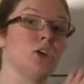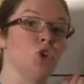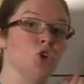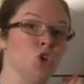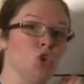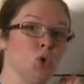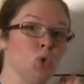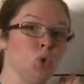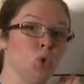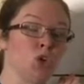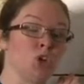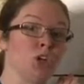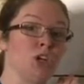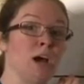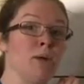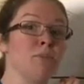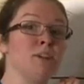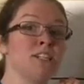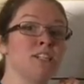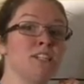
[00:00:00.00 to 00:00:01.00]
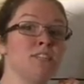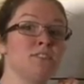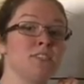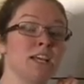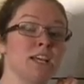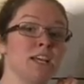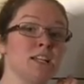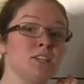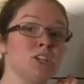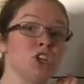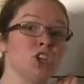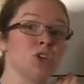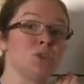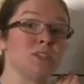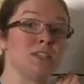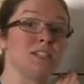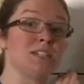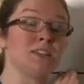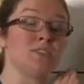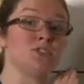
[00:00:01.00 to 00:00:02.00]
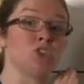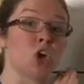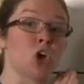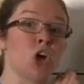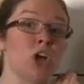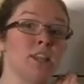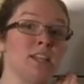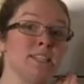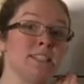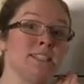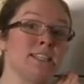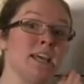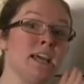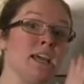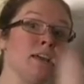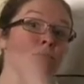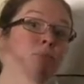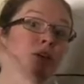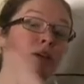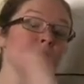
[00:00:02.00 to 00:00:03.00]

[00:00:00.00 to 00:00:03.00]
Neuter nominatives and accusatives are the same.